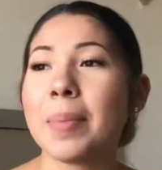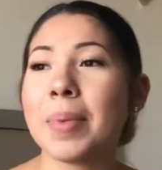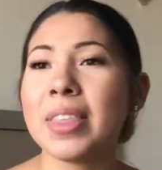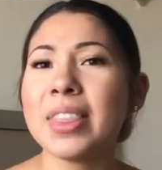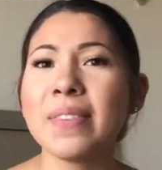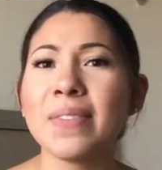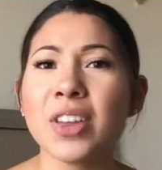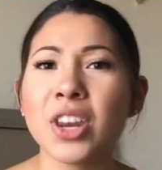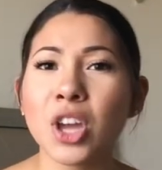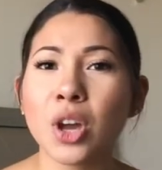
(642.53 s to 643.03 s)
In
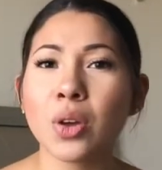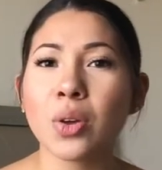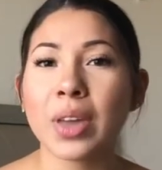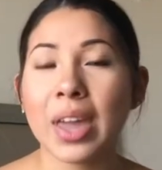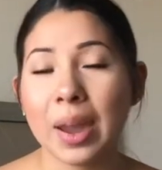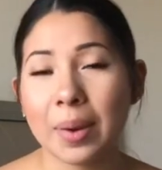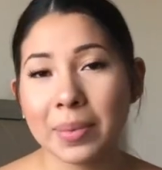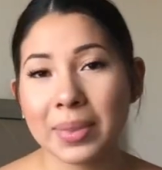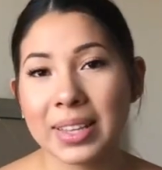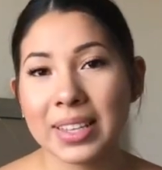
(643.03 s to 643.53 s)
the video you
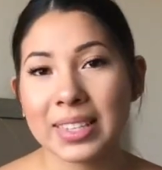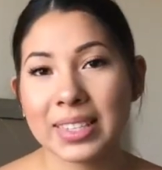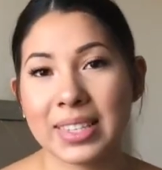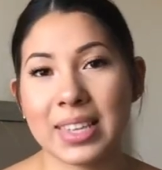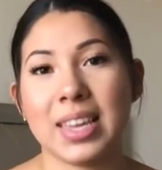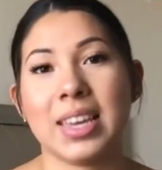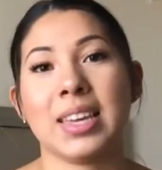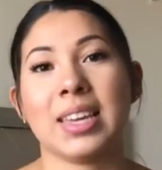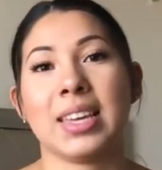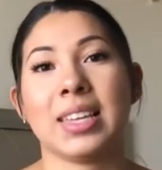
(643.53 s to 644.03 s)
can't really
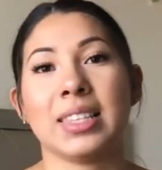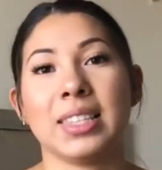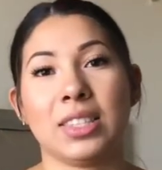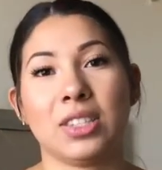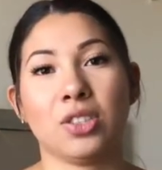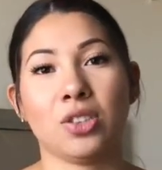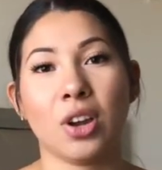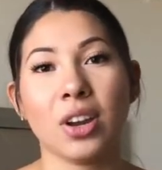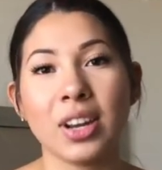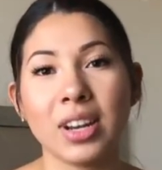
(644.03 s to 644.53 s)
see it because
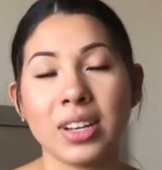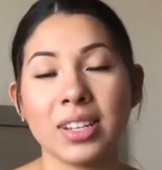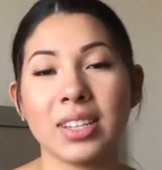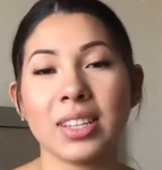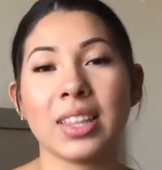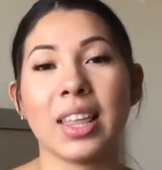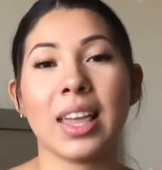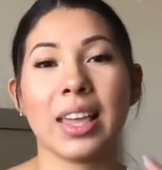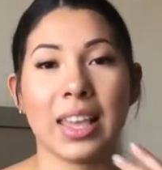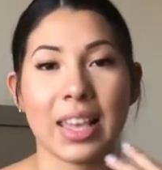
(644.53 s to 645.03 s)
it's starting
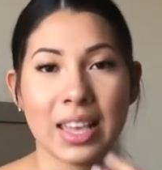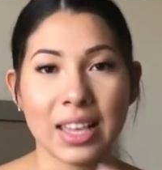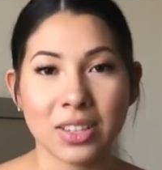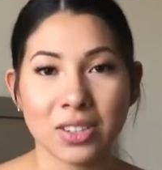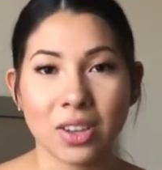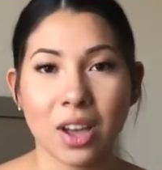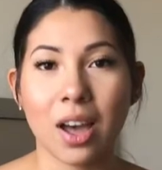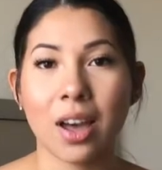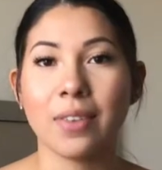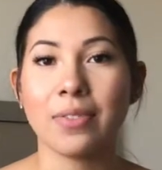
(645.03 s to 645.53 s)
to like
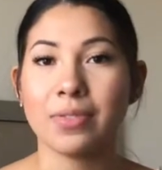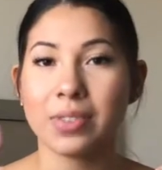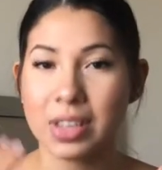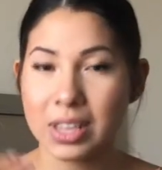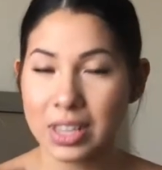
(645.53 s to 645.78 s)
ease off,